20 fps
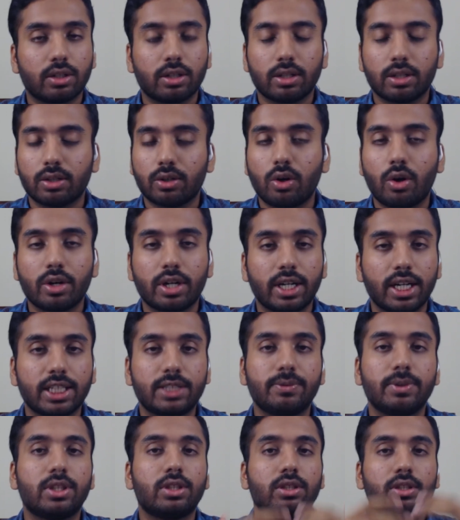contradicts
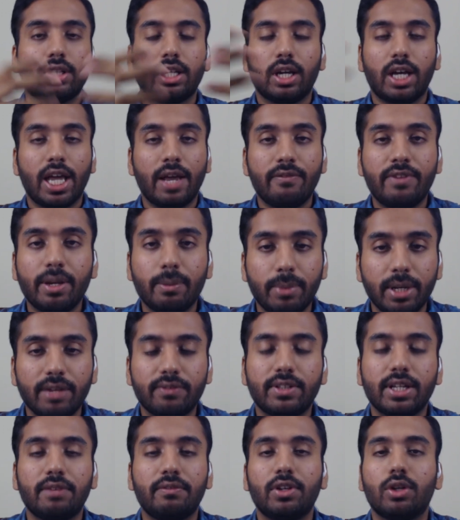with every belief
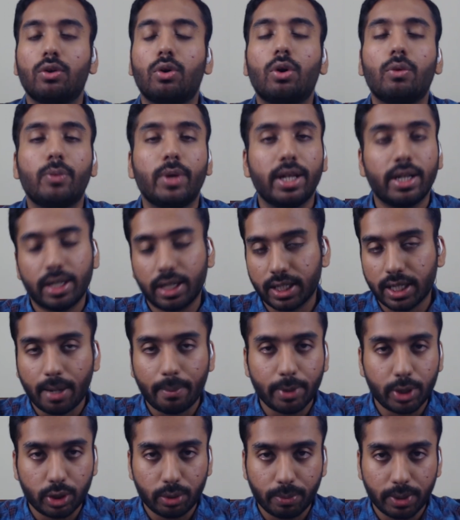that we hold, will come
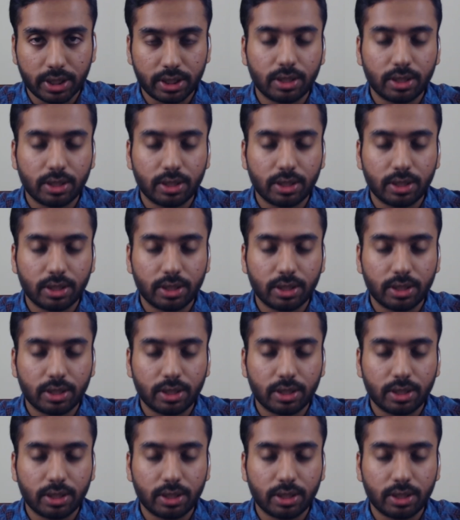into picture,